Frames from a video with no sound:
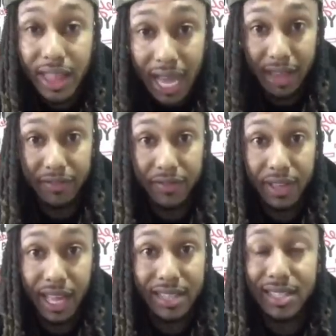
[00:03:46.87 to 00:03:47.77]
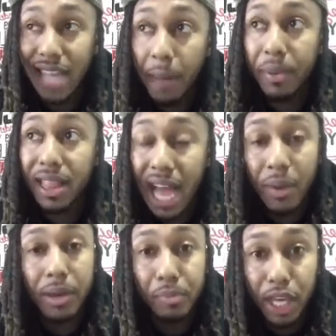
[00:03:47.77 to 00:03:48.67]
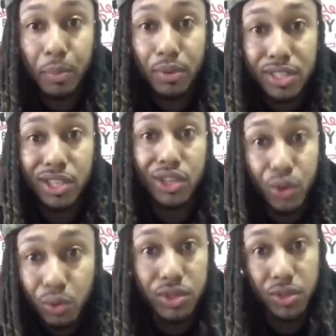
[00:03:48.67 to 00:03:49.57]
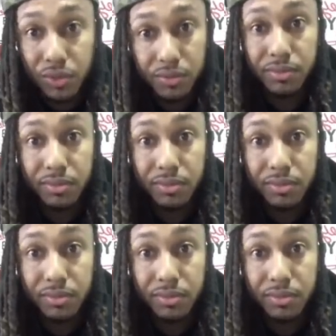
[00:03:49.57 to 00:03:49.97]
life and stop allowing people to use you.